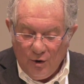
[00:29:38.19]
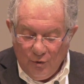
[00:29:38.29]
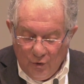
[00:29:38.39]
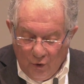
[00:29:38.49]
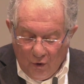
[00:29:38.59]

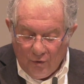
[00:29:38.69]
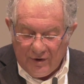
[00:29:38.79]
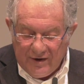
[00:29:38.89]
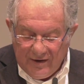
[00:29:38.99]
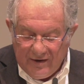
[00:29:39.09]

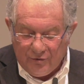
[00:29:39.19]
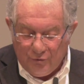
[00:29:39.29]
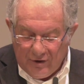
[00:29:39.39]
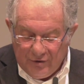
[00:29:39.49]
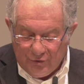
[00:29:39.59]
nor in his
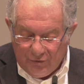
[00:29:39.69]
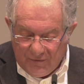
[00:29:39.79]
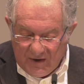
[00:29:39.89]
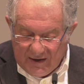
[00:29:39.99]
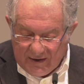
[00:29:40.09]
religious
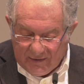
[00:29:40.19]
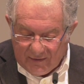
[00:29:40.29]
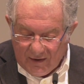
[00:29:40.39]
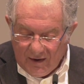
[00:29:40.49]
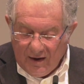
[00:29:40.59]
feelings.